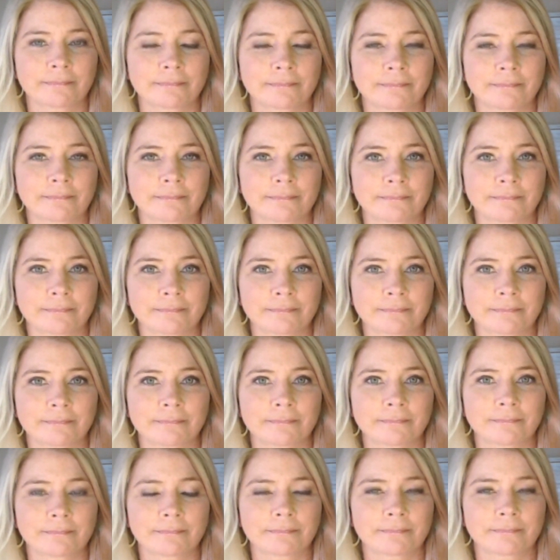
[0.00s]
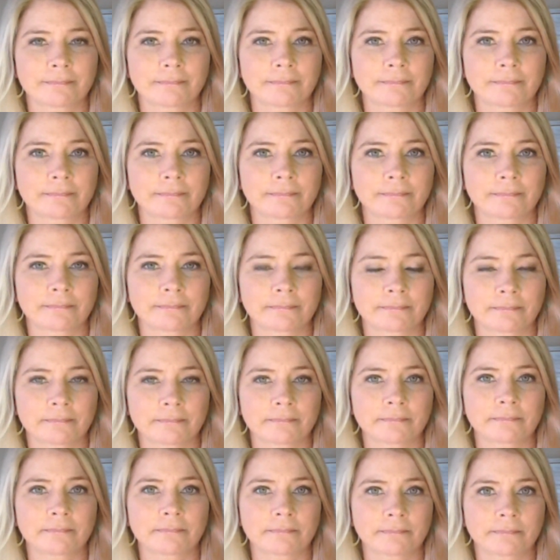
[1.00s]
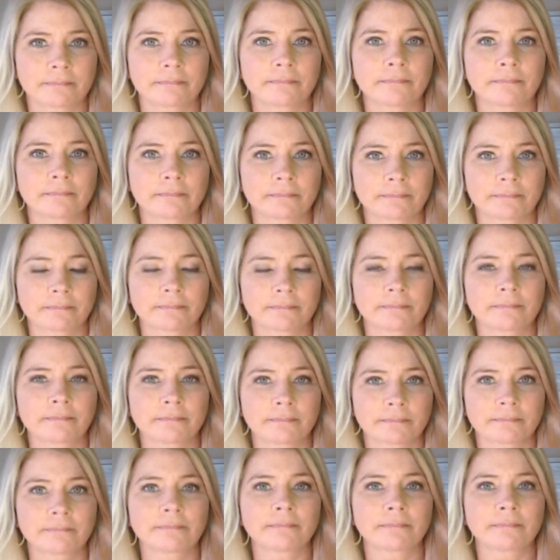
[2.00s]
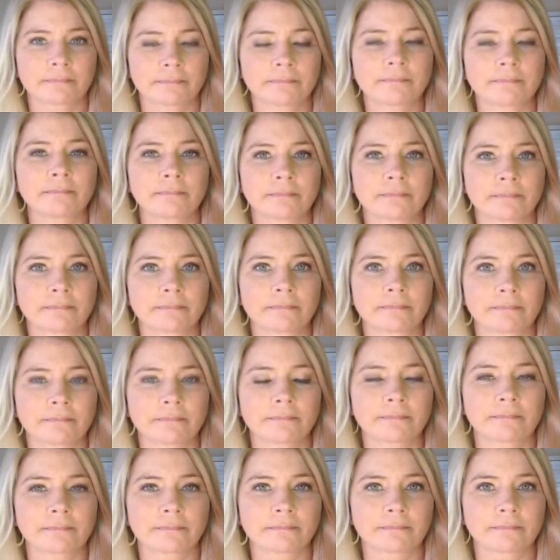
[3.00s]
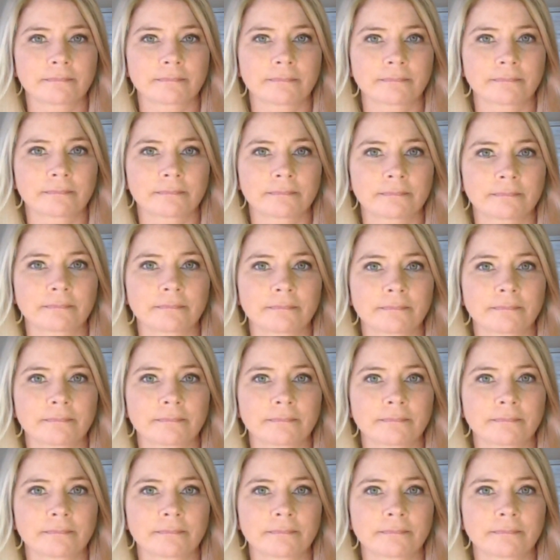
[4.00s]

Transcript: This person isn't speaking.